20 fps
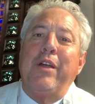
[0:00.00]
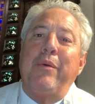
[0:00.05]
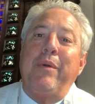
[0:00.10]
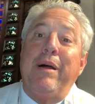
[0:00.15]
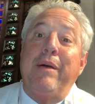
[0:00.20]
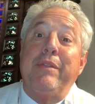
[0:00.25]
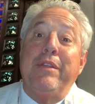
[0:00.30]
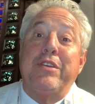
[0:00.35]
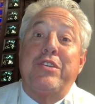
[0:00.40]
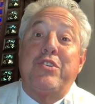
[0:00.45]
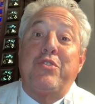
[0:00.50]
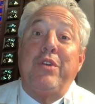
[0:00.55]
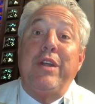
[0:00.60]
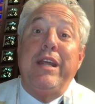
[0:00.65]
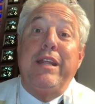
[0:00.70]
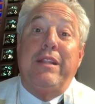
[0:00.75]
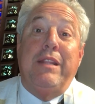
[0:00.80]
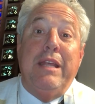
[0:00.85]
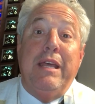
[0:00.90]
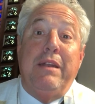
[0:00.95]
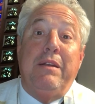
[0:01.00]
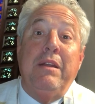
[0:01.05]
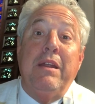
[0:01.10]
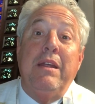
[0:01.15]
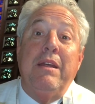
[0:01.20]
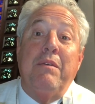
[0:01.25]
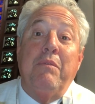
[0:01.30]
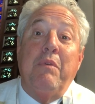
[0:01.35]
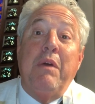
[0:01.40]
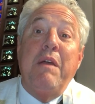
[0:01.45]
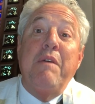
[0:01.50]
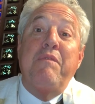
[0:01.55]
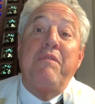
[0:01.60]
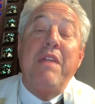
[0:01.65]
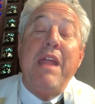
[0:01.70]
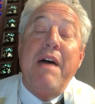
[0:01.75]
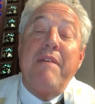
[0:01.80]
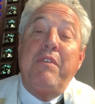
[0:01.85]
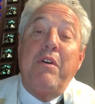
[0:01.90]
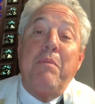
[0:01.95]
around the street that we've
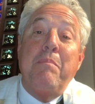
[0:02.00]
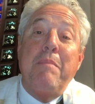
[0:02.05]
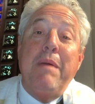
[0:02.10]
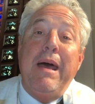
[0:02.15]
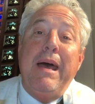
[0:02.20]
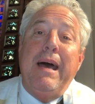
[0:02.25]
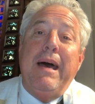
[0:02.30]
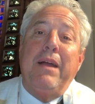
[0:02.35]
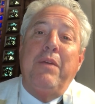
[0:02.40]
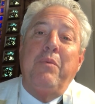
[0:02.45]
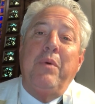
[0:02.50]
never met.